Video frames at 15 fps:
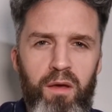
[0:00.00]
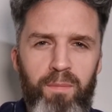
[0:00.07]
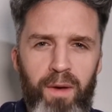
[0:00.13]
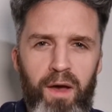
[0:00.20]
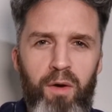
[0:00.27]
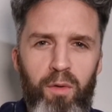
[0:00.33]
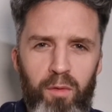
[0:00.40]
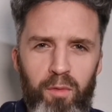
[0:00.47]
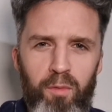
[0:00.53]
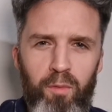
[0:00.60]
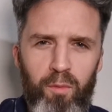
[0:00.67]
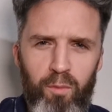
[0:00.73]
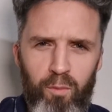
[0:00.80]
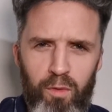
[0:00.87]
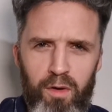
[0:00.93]
about
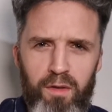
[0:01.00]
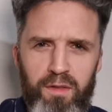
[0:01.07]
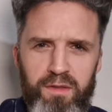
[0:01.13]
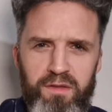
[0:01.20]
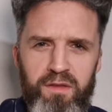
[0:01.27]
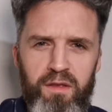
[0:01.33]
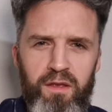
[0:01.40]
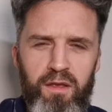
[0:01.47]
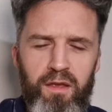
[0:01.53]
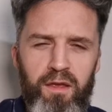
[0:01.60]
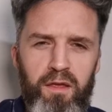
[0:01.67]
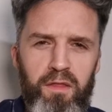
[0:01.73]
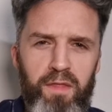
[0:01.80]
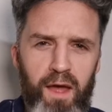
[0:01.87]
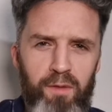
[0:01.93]
what
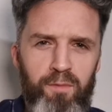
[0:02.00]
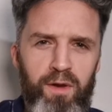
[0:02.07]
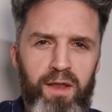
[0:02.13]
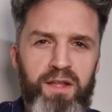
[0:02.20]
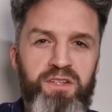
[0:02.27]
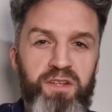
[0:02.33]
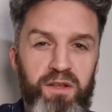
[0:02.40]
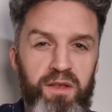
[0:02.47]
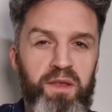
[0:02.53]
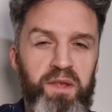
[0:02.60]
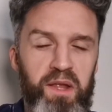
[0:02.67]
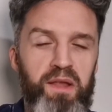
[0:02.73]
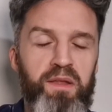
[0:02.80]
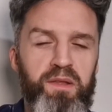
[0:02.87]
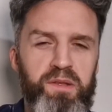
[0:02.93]
that religion
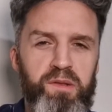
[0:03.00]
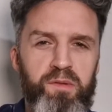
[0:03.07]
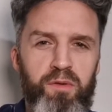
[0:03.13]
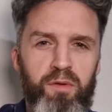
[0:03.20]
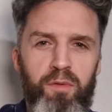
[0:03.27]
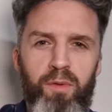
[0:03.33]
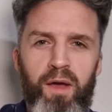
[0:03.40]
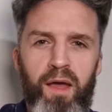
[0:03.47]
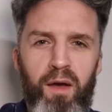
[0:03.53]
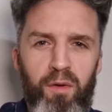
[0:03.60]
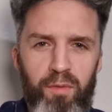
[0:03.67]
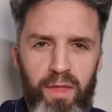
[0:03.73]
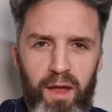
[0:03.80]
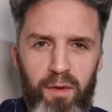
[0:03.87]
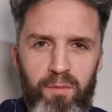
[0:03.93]
says or
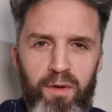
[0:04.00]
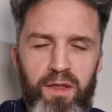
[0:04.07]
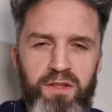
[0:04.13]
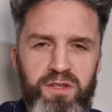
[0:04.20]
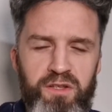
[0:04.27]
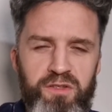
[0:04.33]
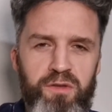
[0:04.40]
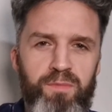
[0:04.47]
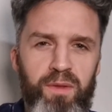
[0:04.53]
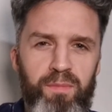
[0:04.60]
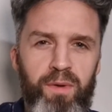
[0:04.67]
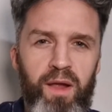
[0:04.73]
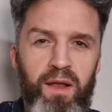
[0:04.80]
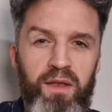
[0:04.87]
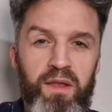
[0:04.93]
how that religion should
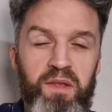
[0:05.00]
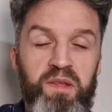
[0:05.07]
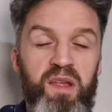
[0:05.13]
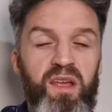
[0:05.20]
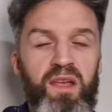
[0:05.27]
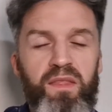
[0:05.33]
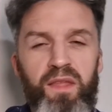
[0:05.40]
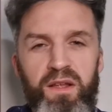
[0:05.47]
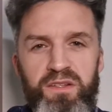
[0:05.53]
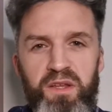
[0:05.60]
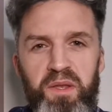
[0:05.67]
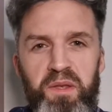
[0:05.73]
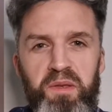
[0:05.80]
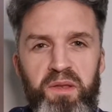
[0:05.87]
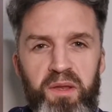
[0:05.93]
be practiced. They
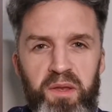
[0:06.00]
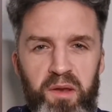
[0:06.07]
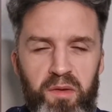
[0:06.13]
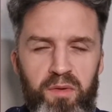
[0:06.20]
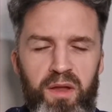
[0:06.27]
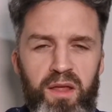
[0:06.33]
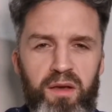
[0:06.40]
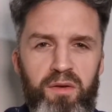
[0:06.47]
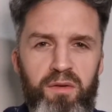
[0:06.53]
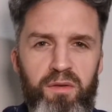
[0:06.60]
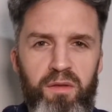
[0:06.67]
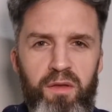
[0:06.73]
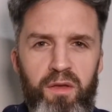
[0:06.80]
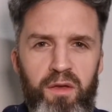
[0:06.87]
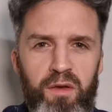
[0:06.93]
just disagree
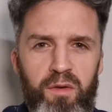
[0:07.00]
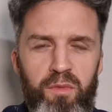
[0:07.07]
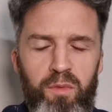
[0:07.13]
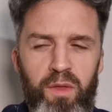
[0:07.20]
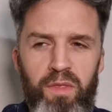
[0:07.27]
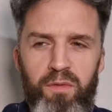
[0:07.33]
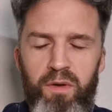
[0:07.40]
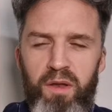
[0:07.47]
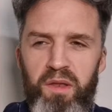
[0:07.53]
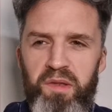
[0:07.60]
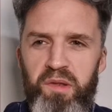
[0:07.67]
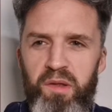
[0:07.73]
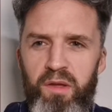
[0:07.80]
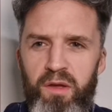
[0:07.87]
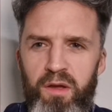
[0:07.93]
on whether
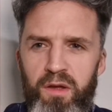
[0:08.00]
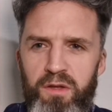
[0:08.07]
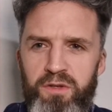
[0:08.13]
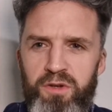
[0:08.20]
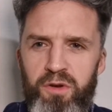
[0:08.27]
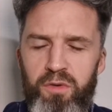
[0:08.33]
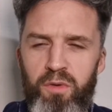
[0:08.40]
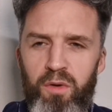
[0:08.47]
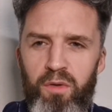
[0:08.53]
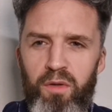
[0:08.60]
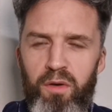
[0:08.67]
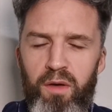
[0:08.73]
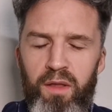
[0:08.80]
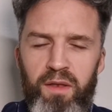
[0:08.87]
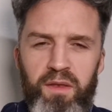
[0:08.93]
it's true or
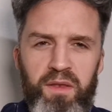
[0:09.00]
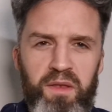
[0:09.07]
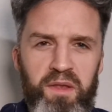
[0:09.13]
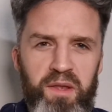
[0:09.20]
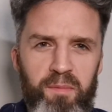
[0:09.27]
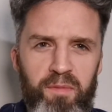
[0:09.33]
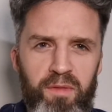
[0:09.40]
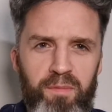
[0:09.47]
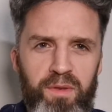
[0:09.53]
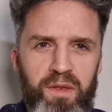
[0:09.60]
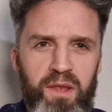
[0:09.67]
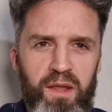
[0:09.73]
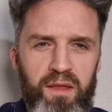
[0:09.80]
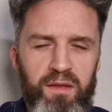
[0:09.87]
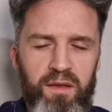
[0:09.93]
not. And some of the
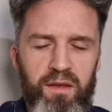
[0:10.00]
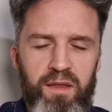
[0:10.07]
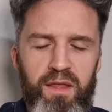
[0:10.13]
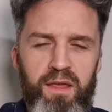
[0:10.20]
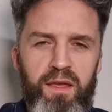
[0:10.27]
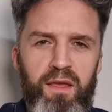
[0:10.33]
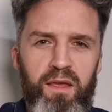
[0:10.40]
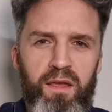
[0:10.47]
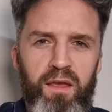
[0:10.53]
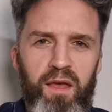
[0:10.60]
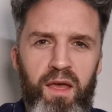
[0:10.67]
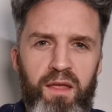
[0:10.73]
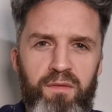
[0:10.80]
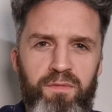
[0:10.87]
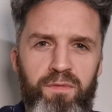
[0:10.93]
particularly
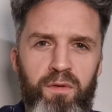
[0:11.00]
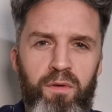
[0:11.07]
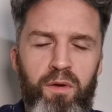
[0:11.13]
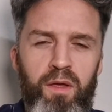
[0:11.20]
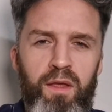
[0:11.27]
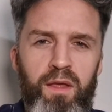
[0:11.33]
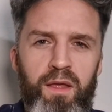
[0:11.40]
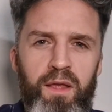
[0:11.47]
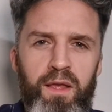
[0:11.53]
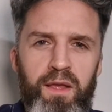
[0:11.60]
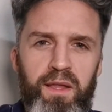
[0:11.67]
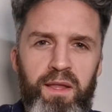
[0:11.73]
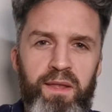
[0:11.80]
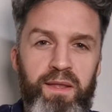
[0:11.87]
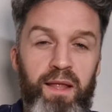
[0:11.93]
hateful
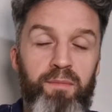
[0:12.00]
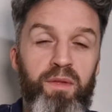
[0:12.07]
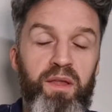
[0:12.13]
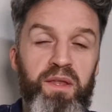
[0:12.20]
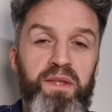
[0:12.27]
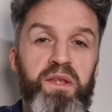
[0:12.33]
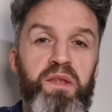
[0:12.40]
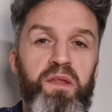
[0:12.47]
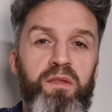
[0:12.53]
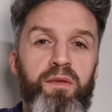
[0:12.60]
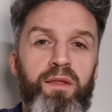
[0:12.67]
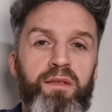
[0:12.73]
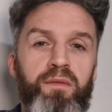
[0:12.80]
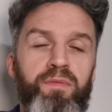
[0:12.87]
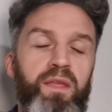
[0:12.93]
Islamists,
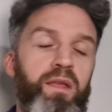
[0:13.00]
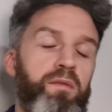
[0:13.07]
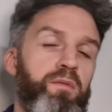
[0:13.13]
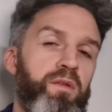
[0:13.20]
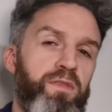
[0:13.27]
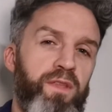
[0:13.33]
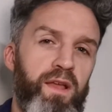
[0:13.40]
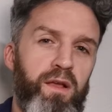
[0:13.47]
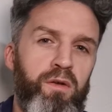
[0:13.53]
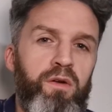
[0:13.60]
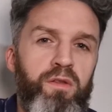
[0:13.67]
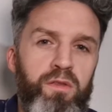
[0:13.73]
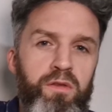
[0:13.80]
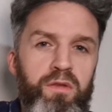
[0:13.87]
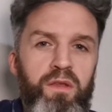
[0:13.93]
you end up thinking, oh, thank
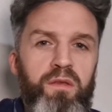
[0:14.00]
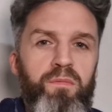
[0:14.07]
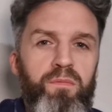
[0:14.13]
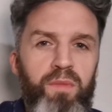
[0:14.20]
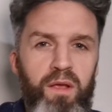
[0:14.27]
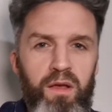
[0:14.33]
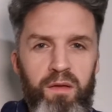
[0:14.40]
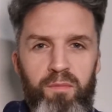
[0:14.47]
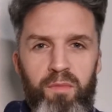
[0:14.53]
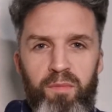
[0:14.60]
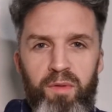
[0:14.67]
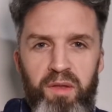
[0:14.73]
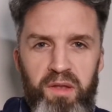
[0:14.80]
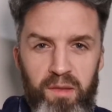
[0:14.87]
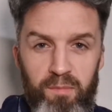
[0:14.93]
God you didn't become
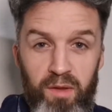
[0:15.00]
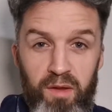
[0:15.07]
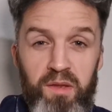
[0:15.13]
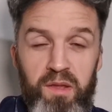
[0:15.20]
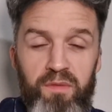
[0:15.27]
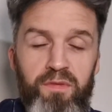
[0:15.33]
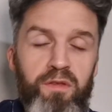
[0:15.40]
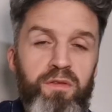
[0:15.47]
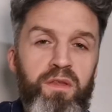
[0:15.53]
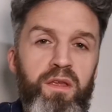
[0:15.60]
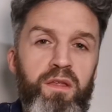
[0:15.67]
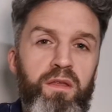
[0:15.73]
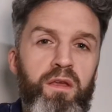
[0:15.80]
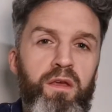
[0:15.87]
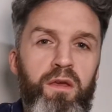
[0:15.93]
a Muslim, because if you
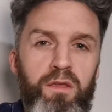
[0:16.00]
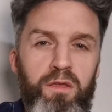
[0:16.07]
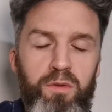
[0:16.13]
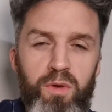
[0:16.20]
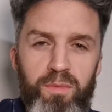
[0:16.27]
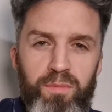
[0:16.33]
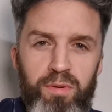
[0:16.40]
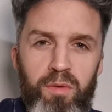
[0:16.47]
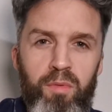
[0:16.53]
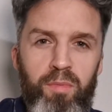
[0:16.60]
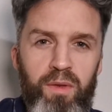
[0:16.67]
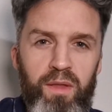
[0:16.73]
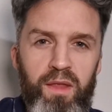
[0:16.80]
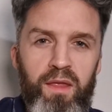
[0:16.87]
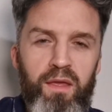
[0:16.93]
did, you would
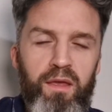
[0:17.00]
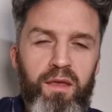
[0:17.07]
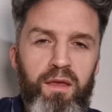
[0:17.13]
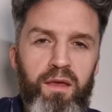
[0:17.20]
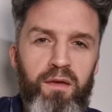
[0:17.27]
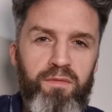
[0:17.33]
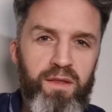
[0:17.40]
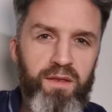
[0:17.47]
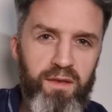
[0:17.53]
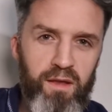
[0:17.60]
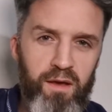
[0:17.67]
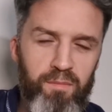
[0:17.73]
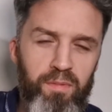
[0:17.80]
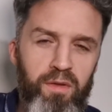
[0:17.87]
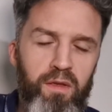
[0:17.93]
probably have
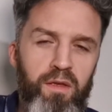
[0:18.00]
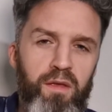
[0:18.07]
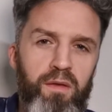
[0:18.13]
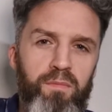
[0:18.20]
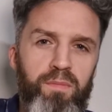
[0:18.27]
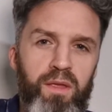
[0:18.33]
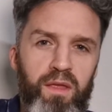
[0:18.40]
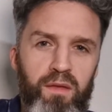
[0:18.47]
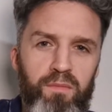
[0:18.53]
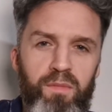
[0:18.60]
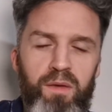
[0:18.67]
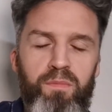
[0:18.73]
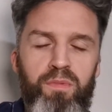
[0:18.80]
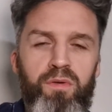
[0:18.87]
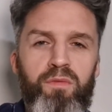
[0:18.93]
ended up being a
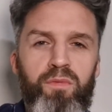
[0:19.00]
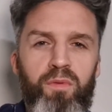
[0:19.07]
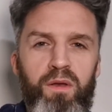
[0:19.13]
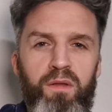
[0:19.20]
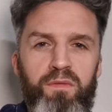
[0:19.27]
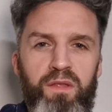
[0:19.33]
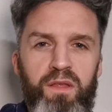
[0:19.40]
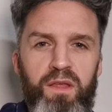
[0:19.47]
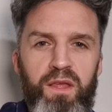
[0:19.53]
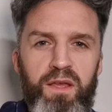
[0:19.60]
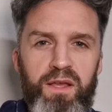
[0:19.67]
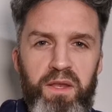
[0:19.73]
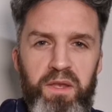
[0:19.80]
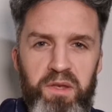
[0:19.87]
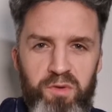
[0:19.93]
member of one of the
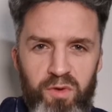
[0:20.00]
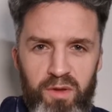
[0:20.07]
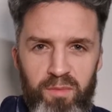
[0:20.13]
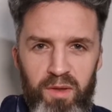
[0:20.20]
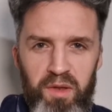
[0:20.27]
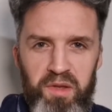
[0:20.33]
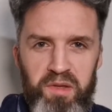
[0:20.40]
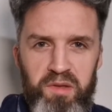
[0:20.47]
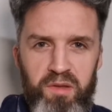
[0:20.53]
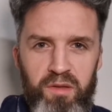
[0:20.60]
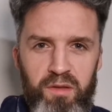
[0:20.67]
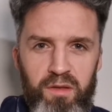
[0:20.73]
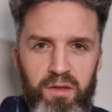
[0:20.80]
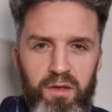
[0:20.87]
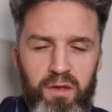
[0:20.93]
extremist
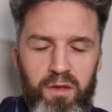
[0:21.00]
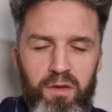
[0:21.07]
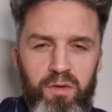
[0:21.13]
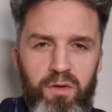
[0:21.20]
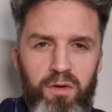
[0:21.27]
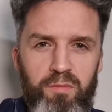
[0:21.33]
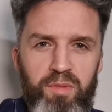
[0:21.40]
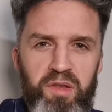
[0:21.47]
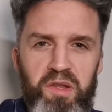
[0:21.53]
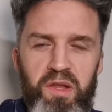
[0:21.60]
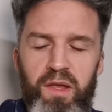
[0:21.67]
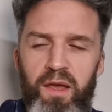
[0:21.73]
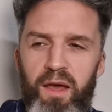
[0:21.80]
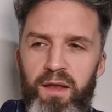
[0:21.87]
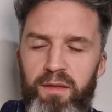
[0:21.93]
groups.
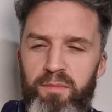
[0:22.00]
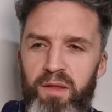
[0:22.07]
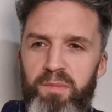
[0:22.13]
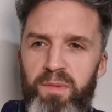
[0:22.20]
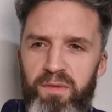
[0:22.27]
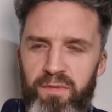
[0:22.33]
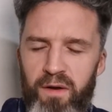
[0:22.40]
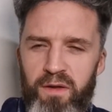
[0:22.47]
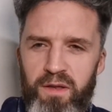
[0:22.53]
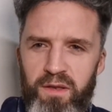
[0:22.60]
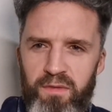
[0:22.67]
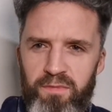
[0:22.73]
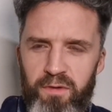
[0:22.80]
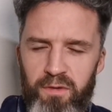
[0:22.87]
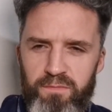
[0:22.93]
And it must be very
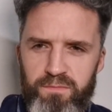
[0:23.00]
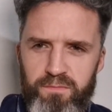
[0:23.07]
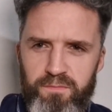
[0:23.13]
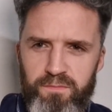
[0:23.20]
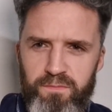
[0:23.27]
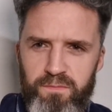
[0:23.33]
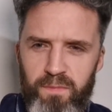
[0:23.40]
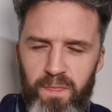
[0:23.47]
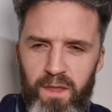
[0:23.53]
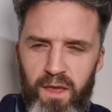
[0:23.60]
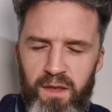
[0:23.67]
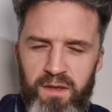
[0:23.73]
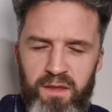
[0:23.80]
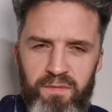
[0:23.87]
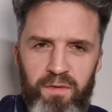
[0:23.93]
different
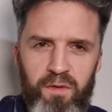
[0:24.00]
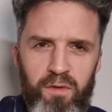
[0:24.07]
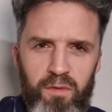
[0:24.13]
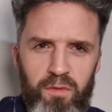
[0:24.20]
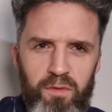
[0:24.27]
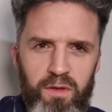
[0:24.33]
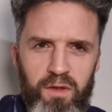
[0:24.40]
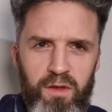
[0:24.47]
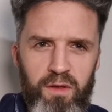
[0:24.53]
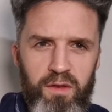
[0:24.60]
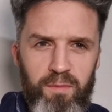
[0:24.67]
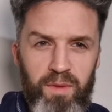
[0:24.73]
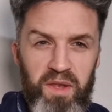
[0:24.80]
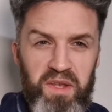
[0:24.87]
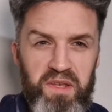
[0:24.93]
and difficult
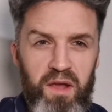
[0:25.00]
to be